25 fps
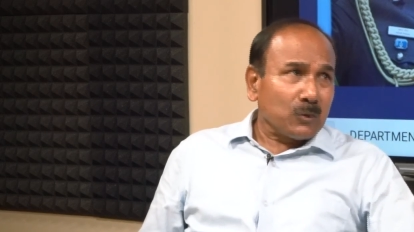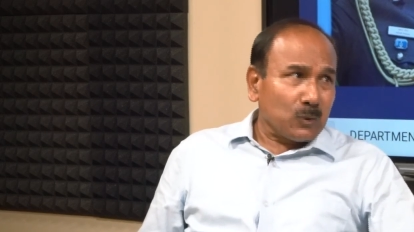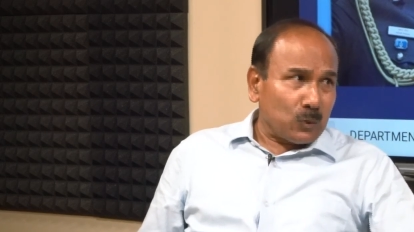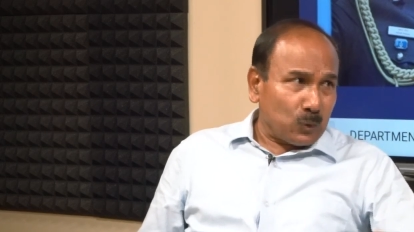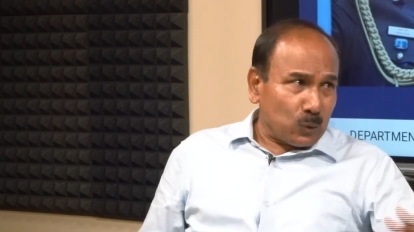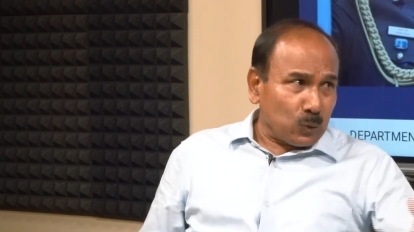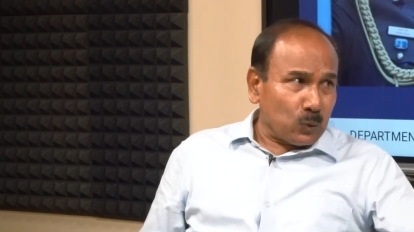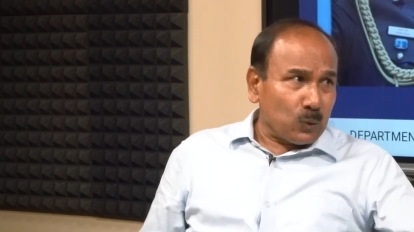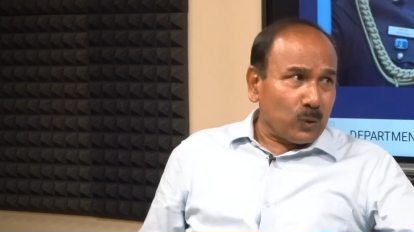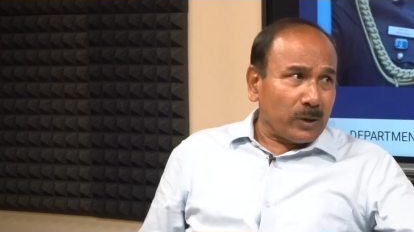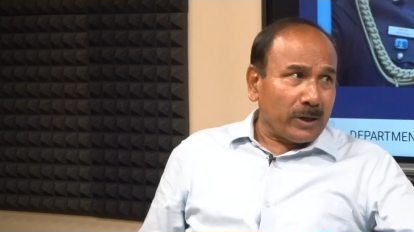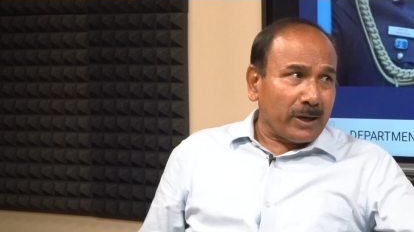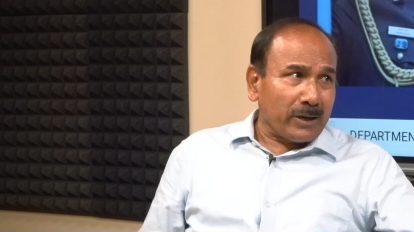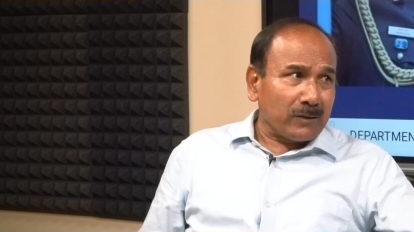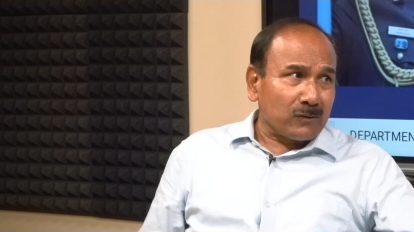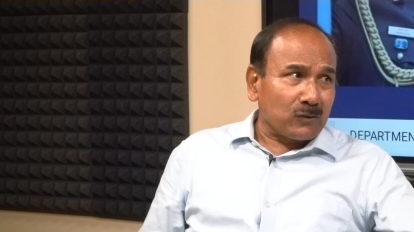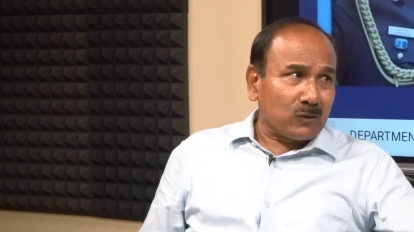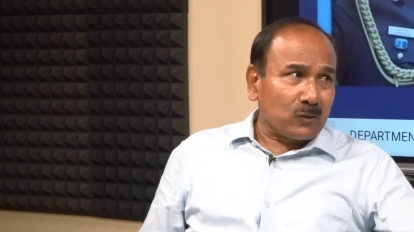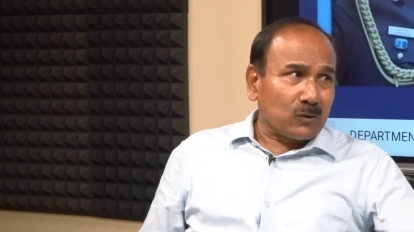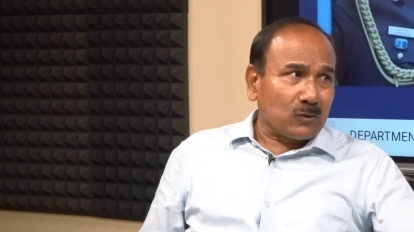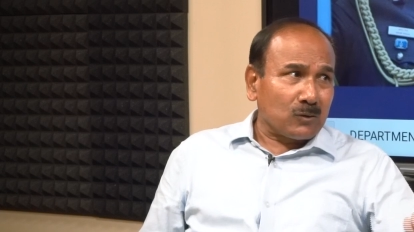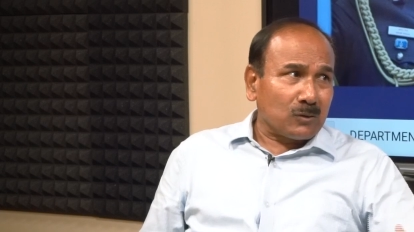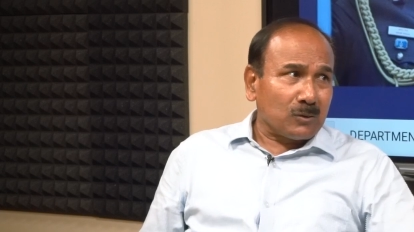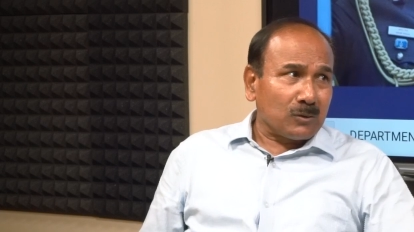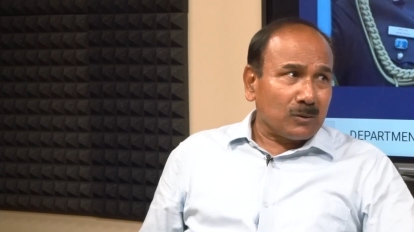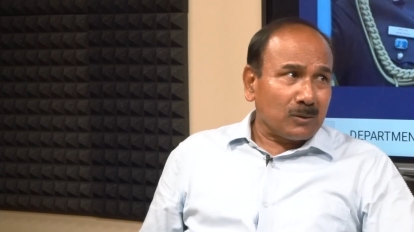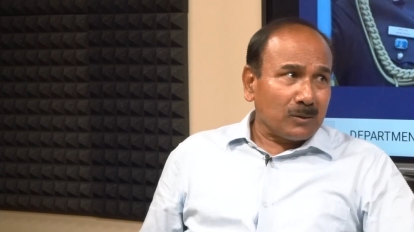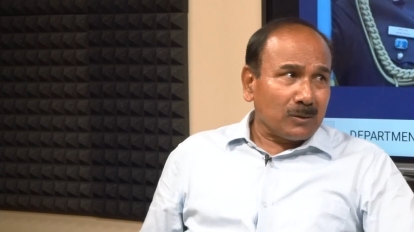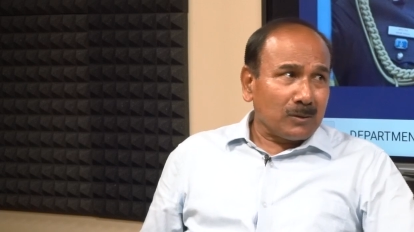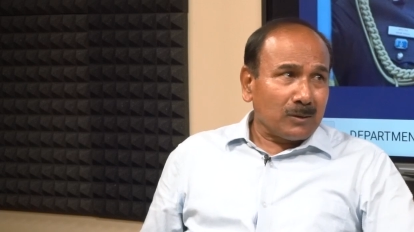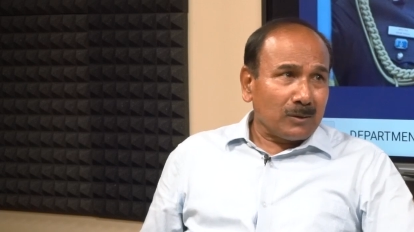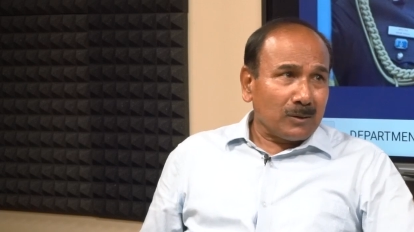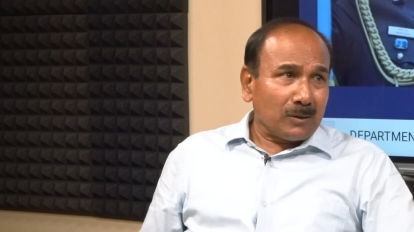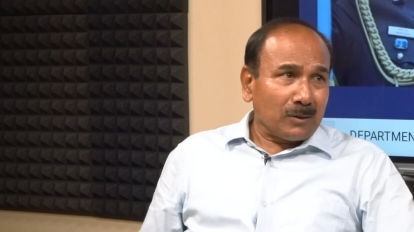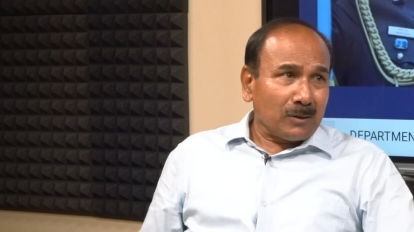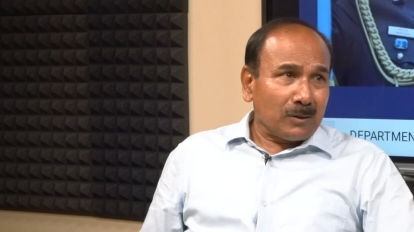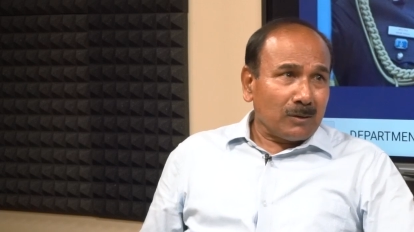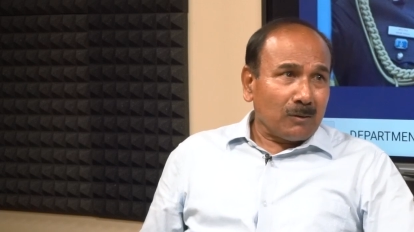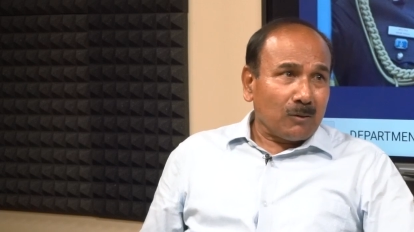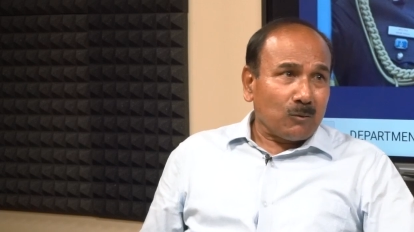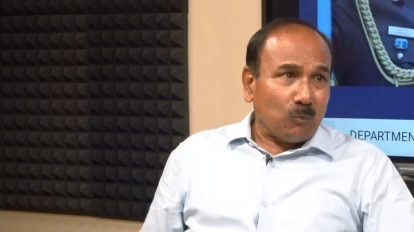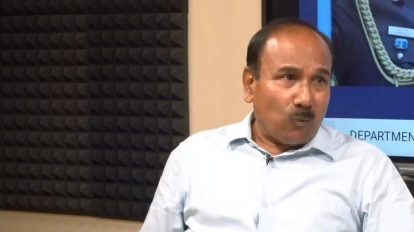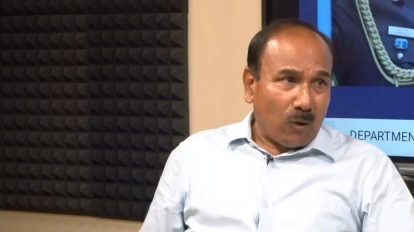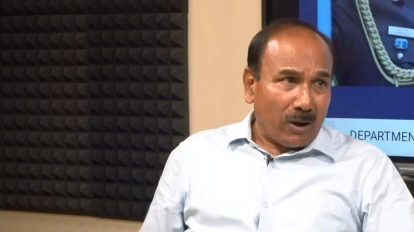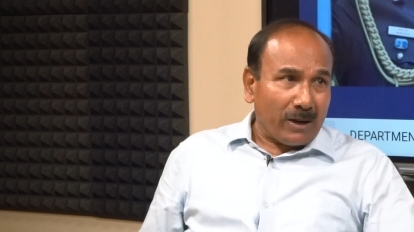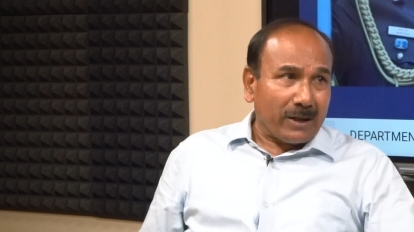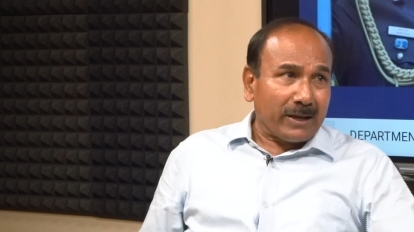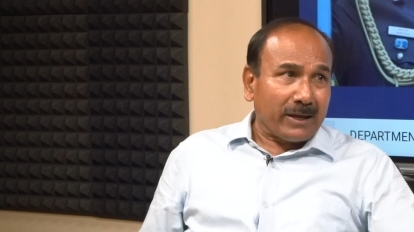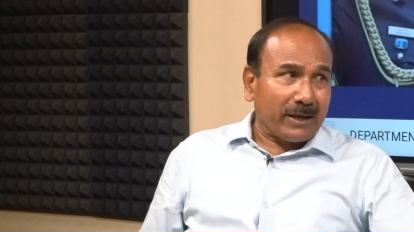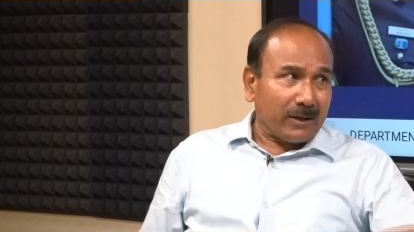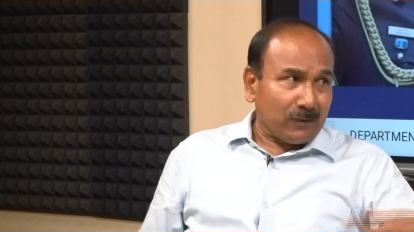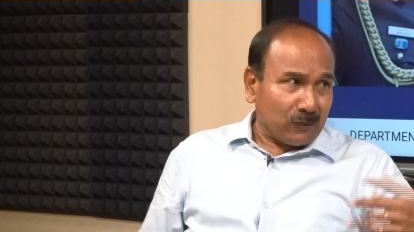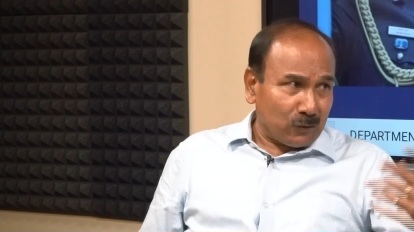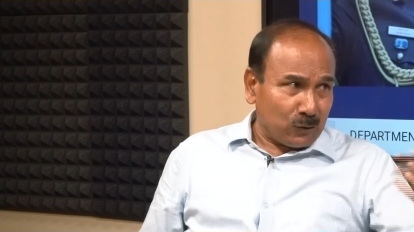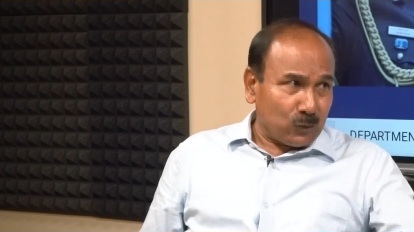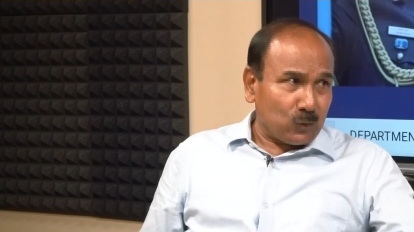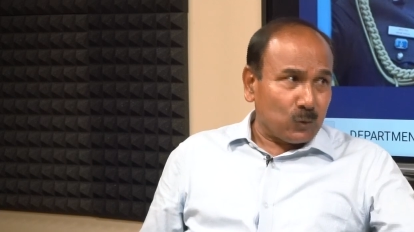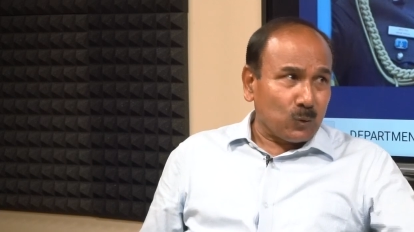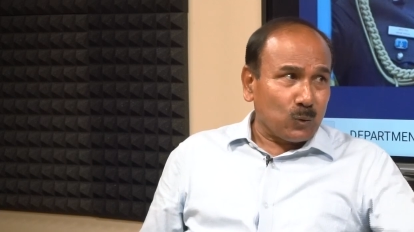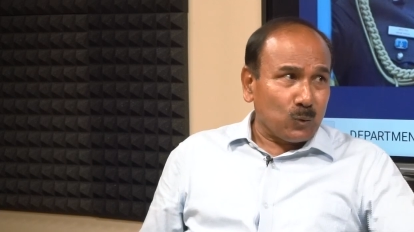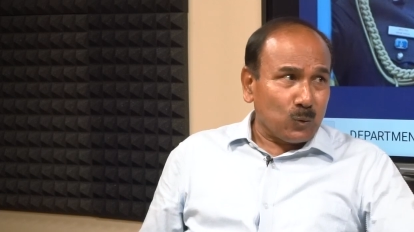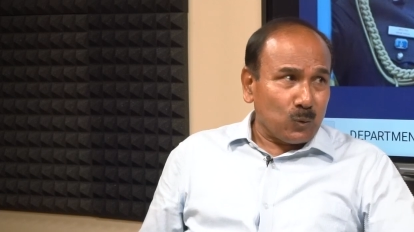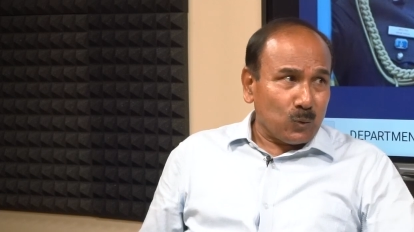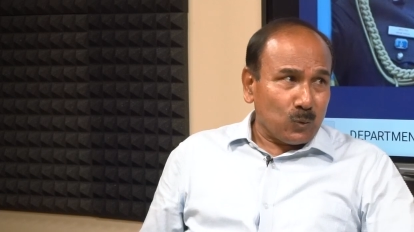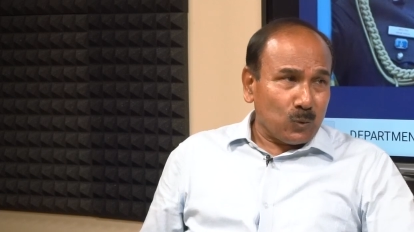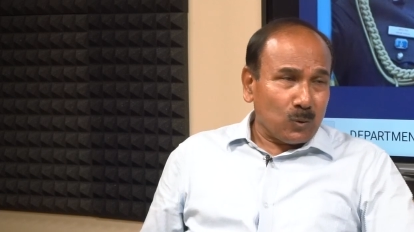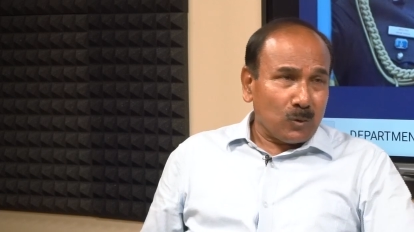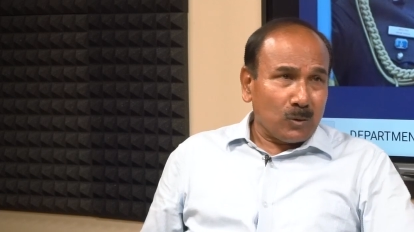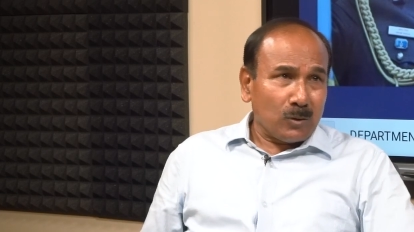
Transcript: 2 against 1 against 2,